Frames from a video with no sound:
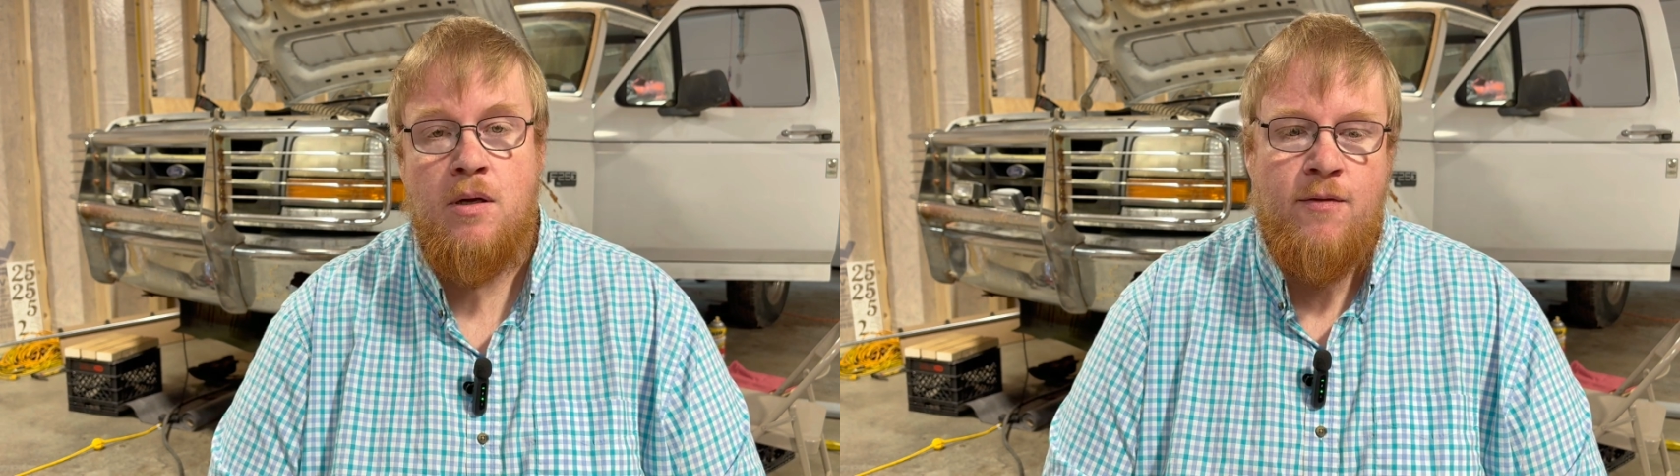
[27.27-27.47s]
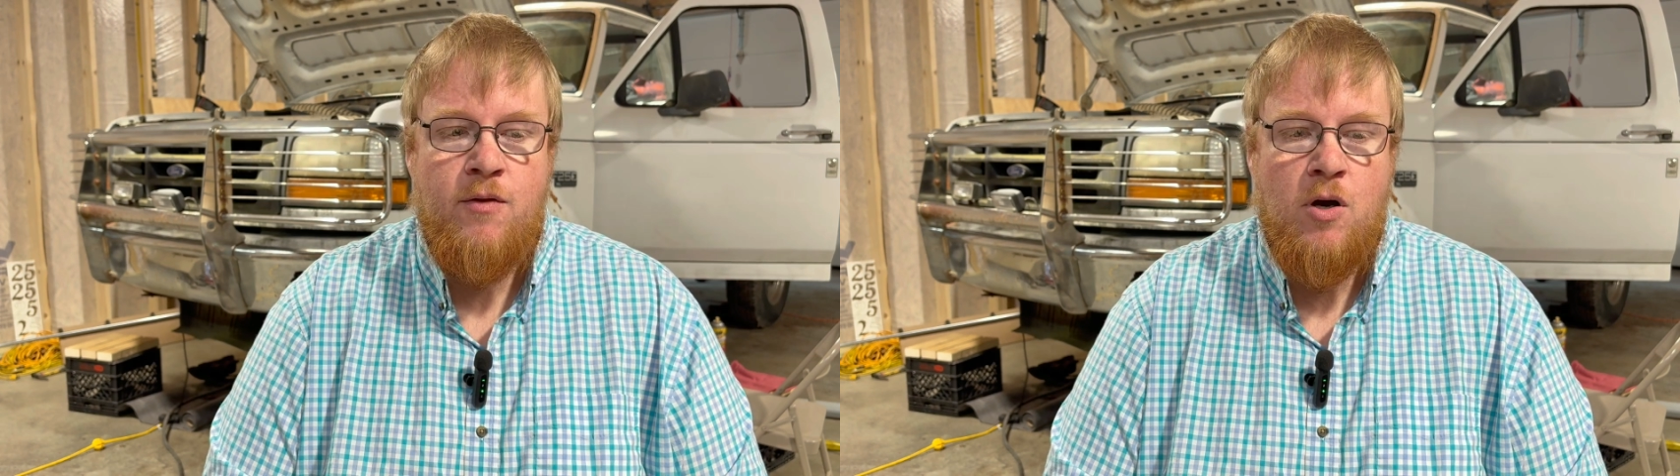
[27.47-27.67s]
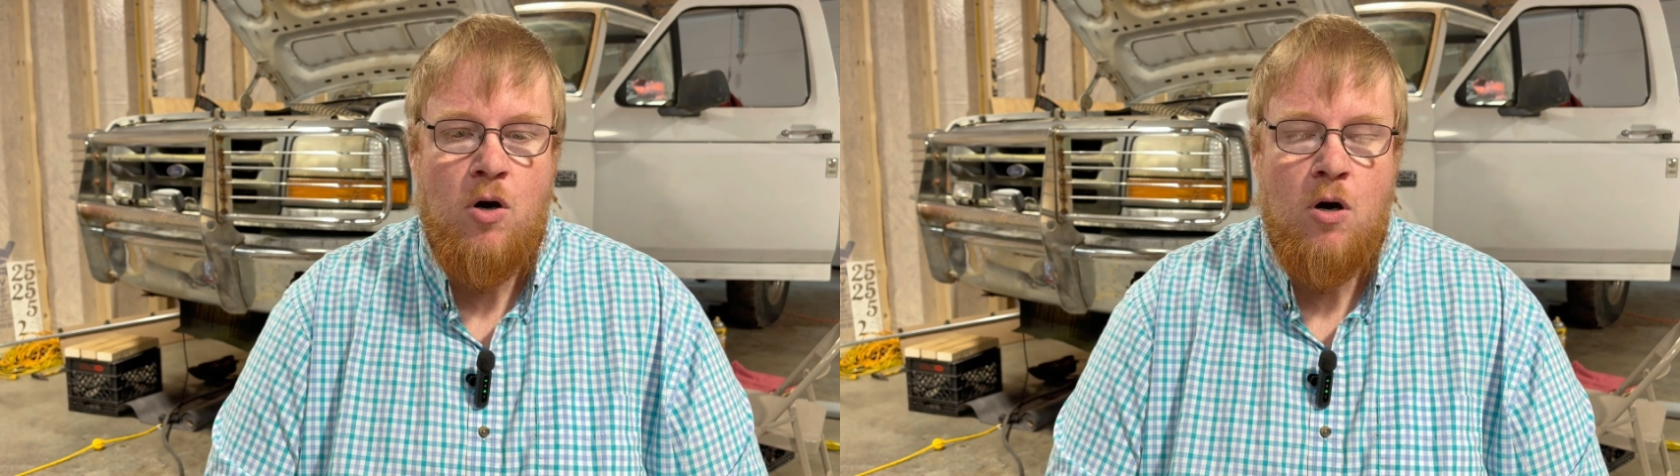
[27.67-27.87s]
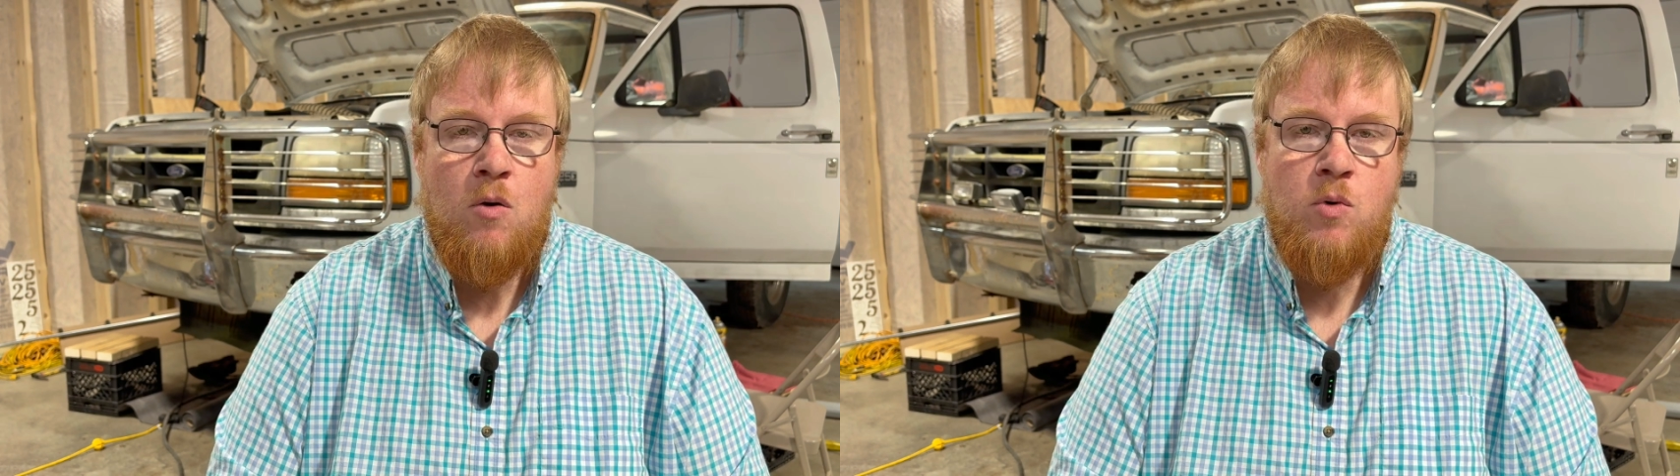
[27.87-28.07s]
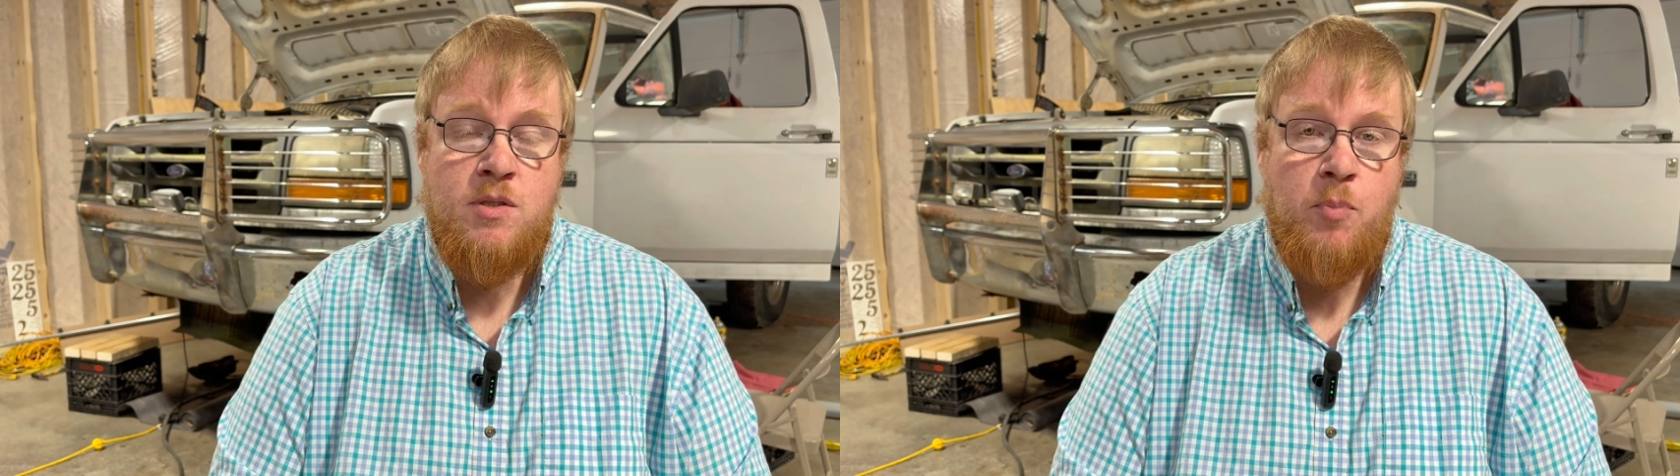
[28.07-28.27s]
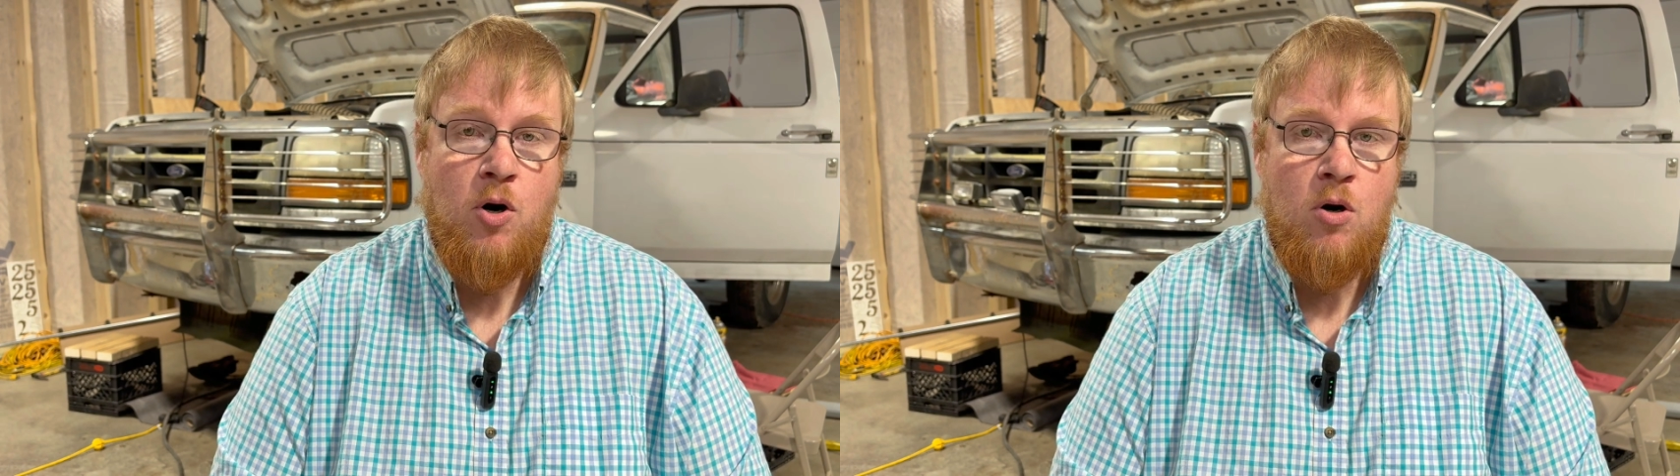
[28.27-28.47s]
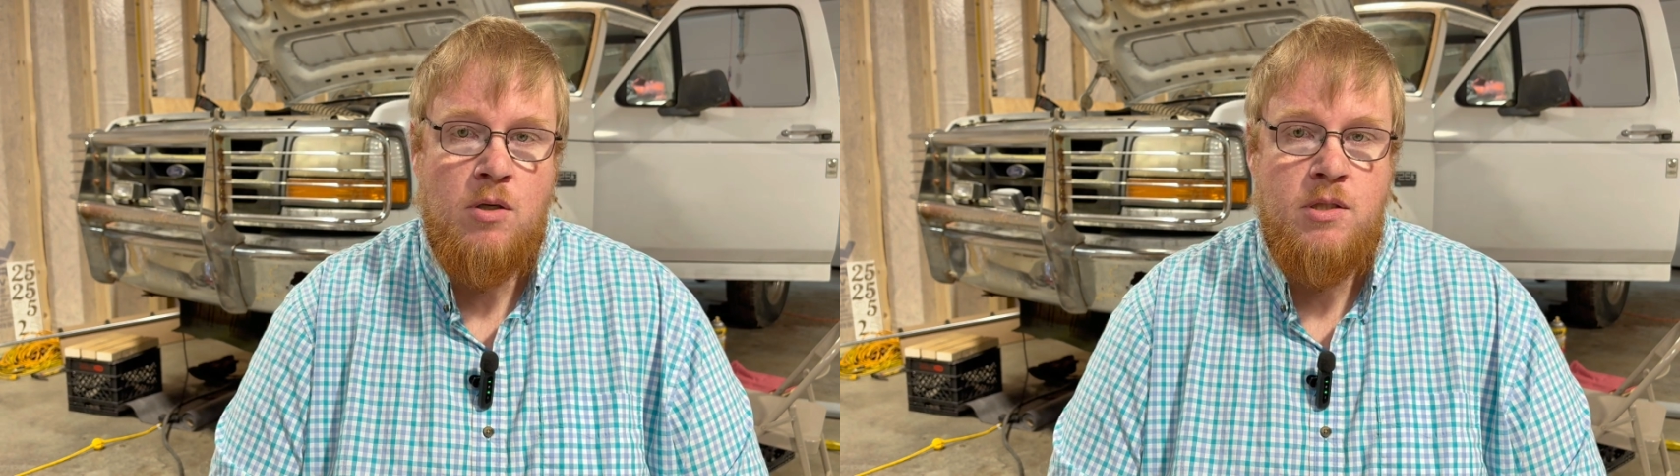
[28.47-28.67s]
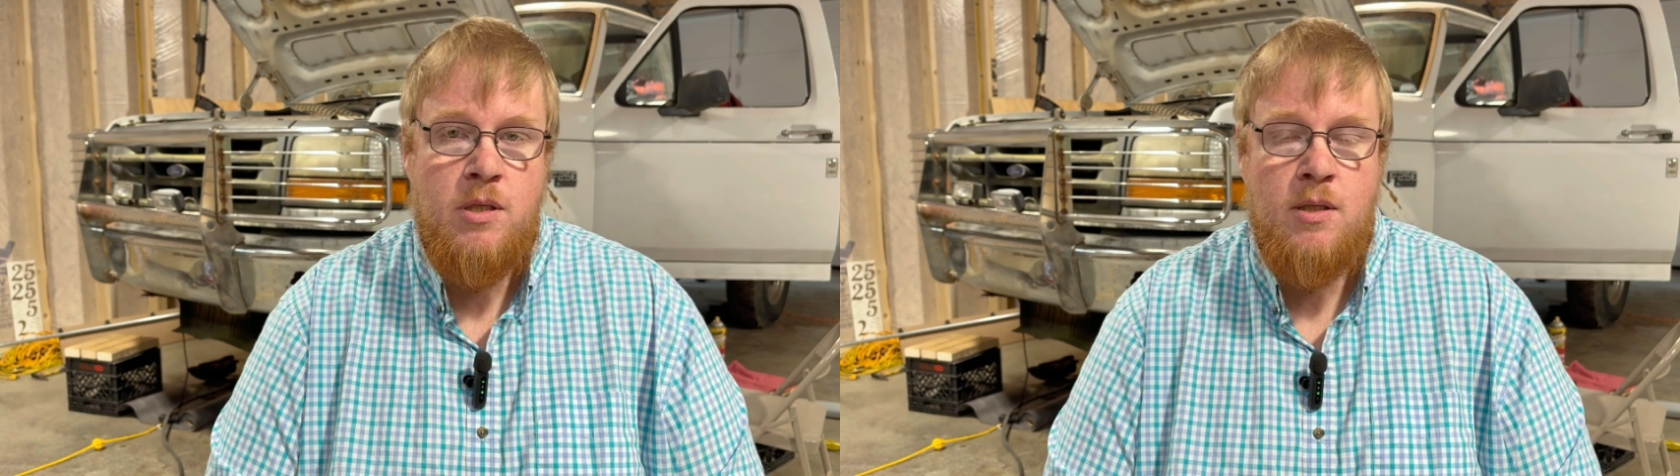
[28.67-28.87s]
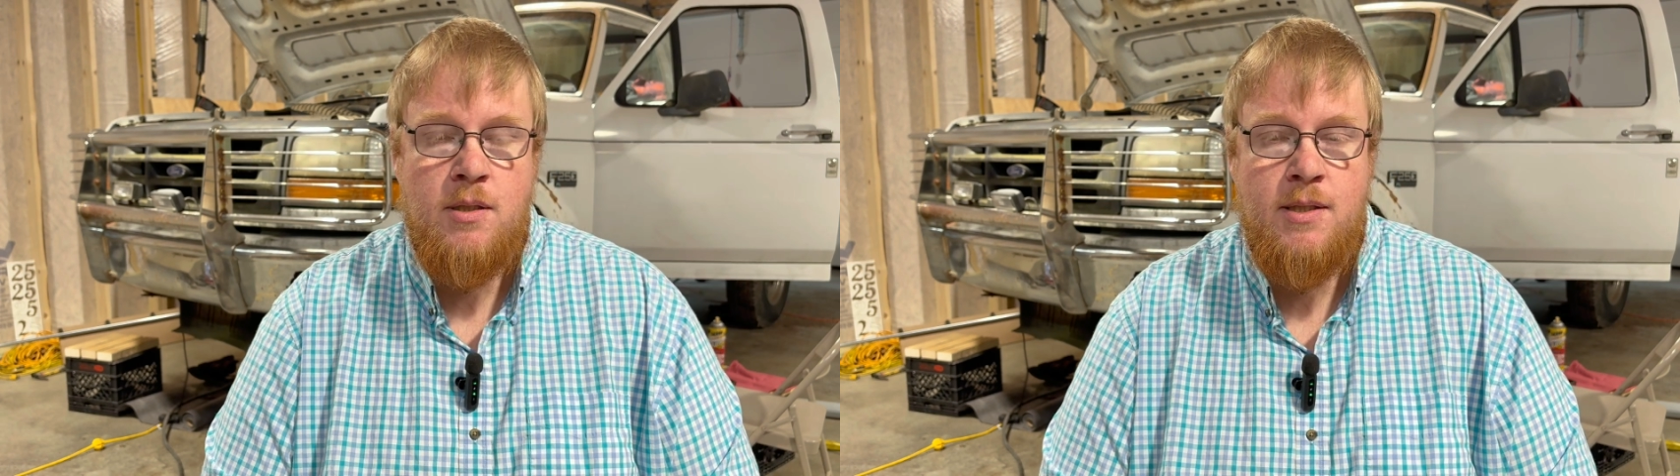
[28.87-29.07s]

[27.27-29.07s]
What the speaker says: The car was parked